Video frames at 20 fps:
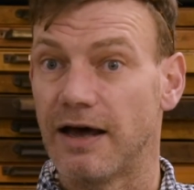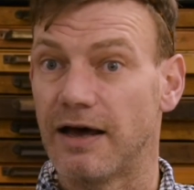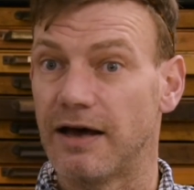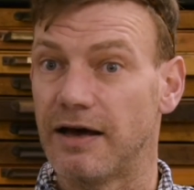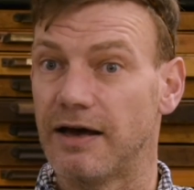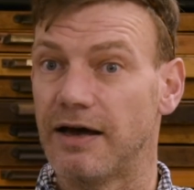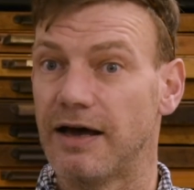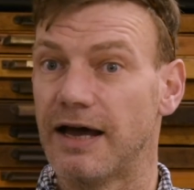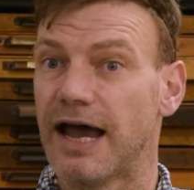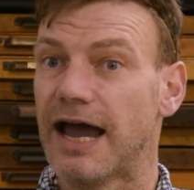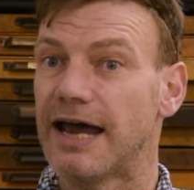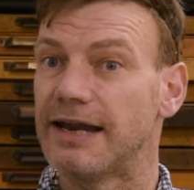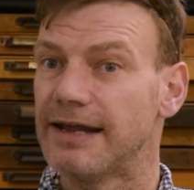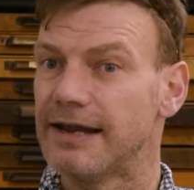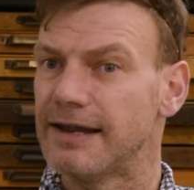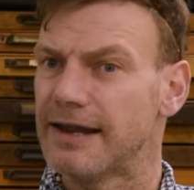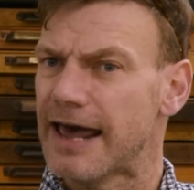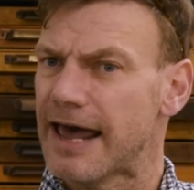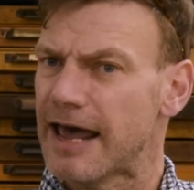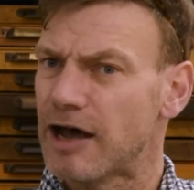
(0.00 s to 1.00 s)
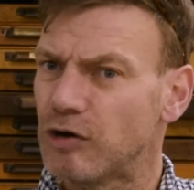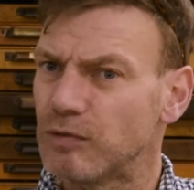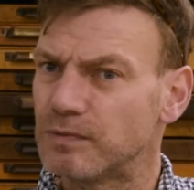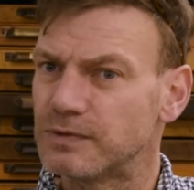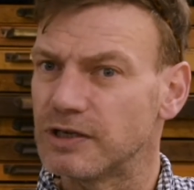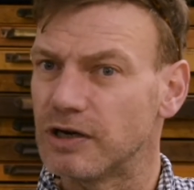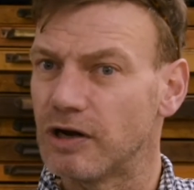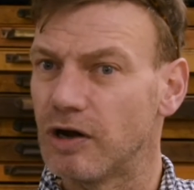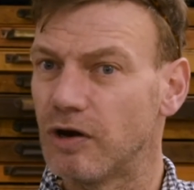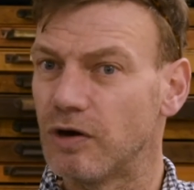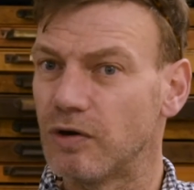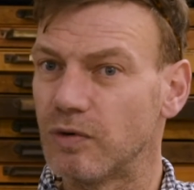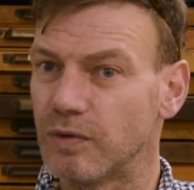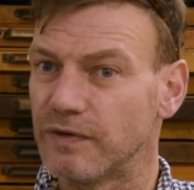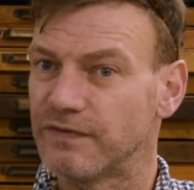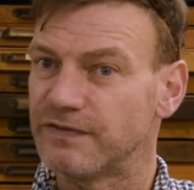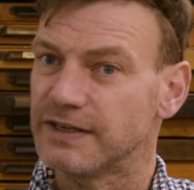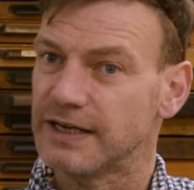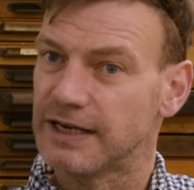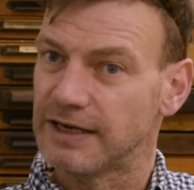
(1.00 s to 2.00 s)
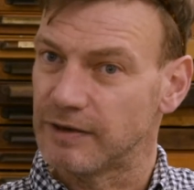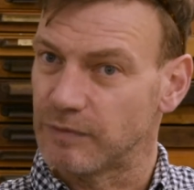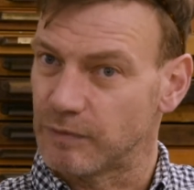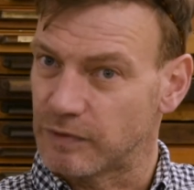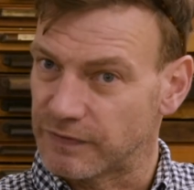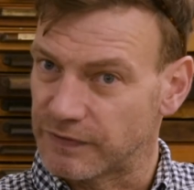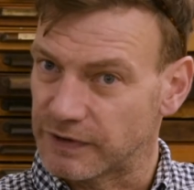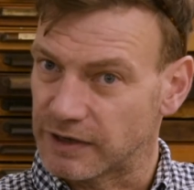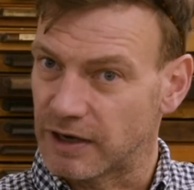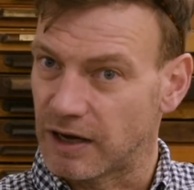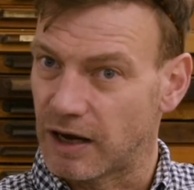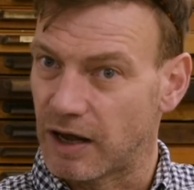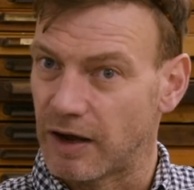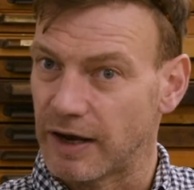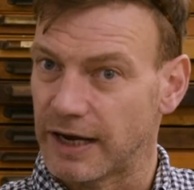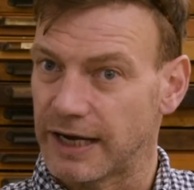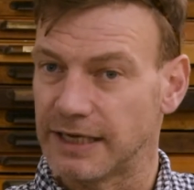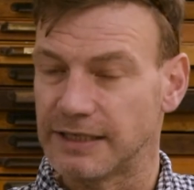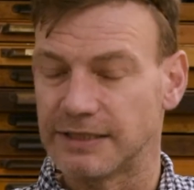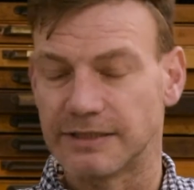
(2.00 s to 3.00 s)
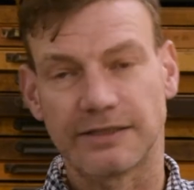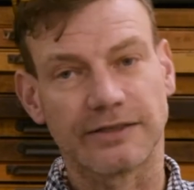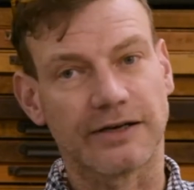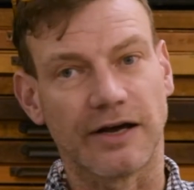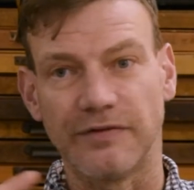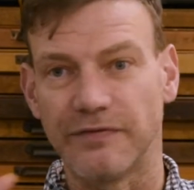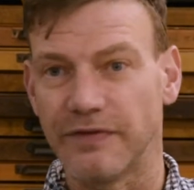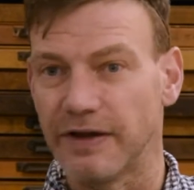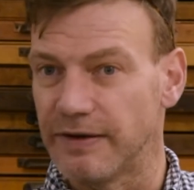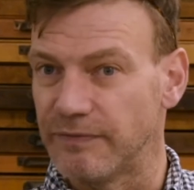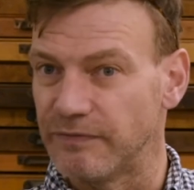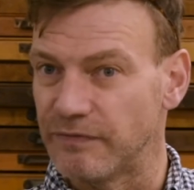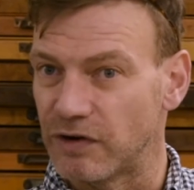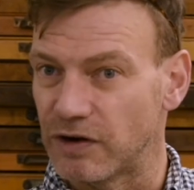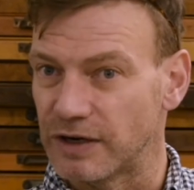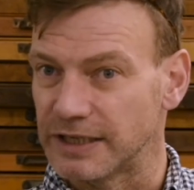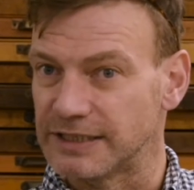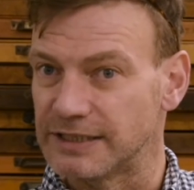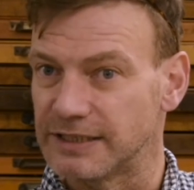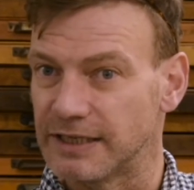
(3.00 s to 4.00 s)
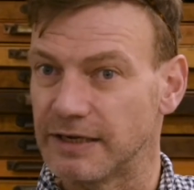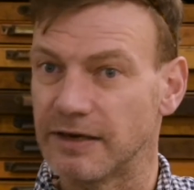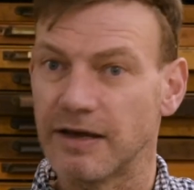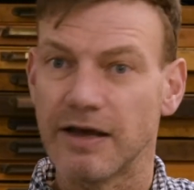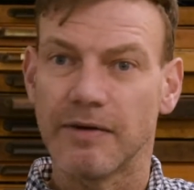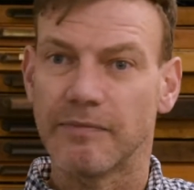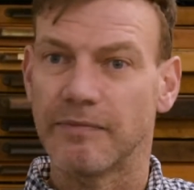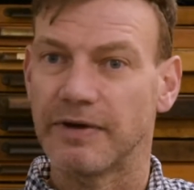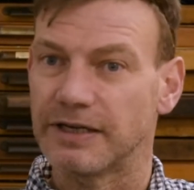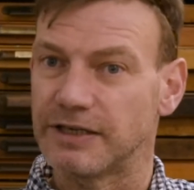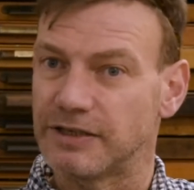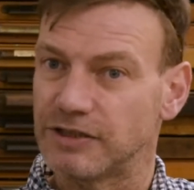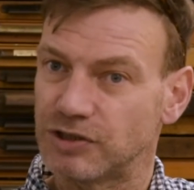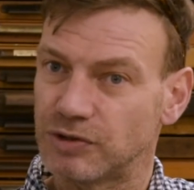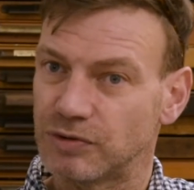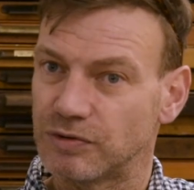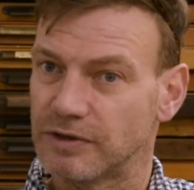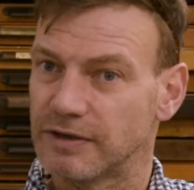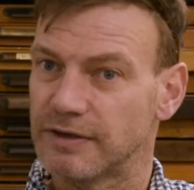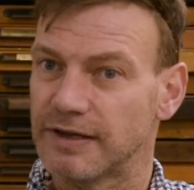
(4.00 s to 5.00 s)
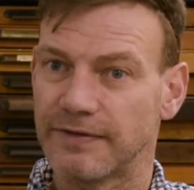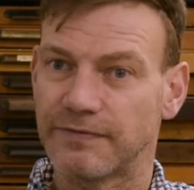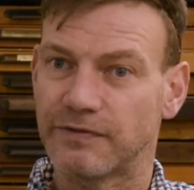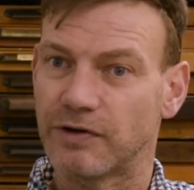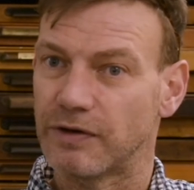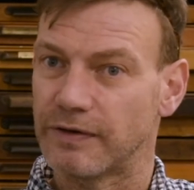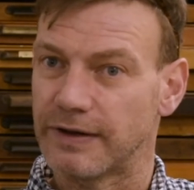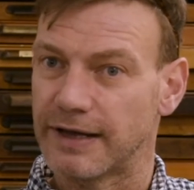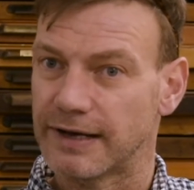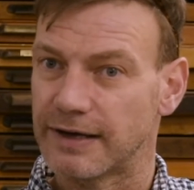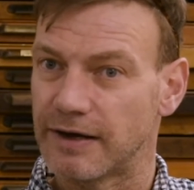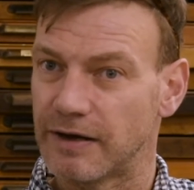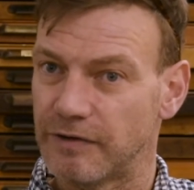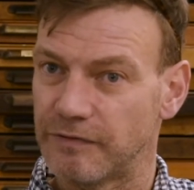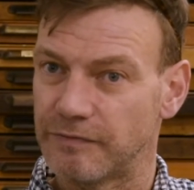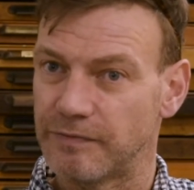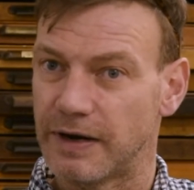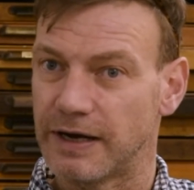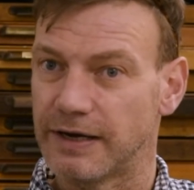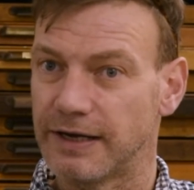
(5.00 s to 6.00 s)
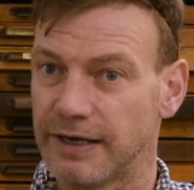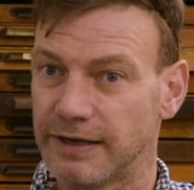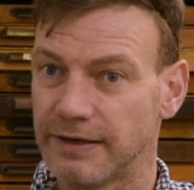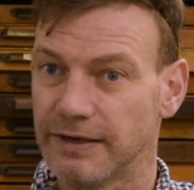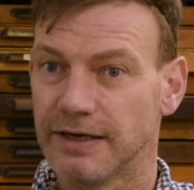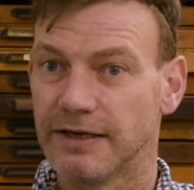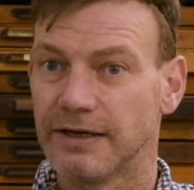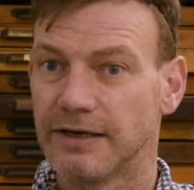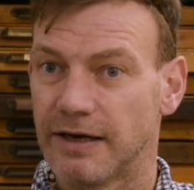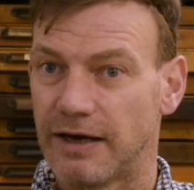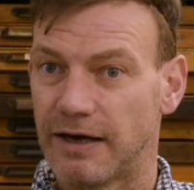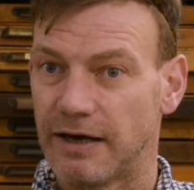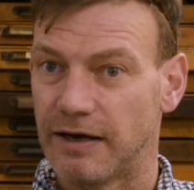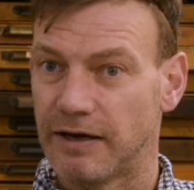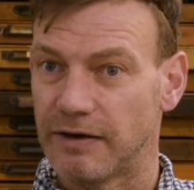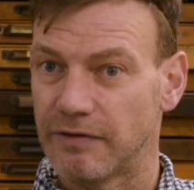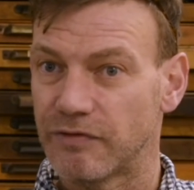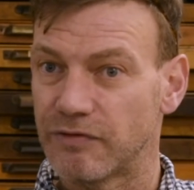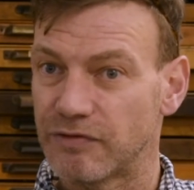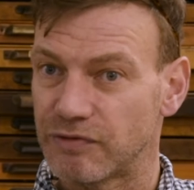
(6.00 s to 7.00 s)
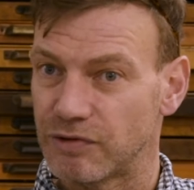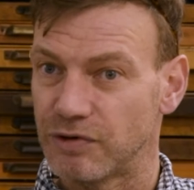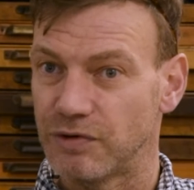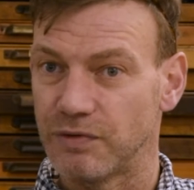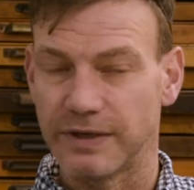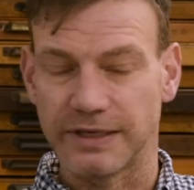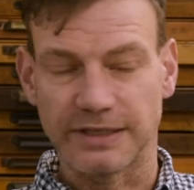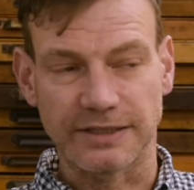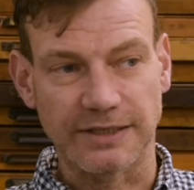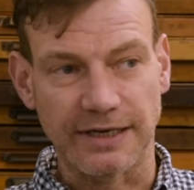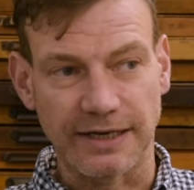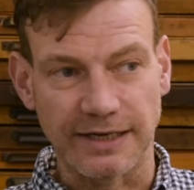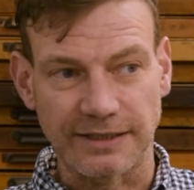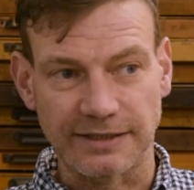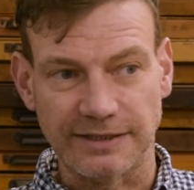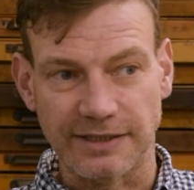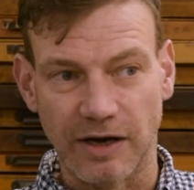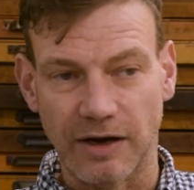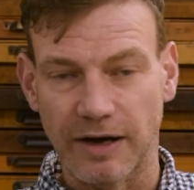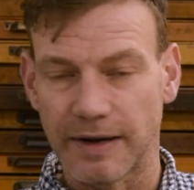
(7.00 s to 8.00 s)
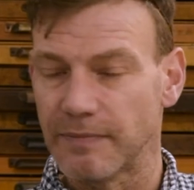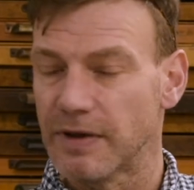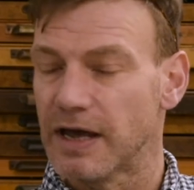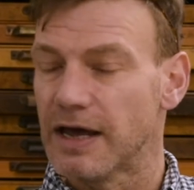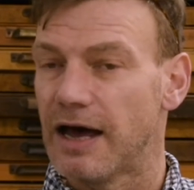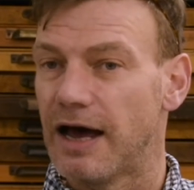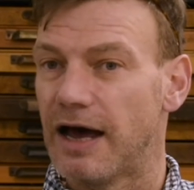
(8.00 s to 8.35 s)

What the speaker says: And then they're helped along with dealing with the client, kind of invoicing, making sure that they've got their kind of money through in time.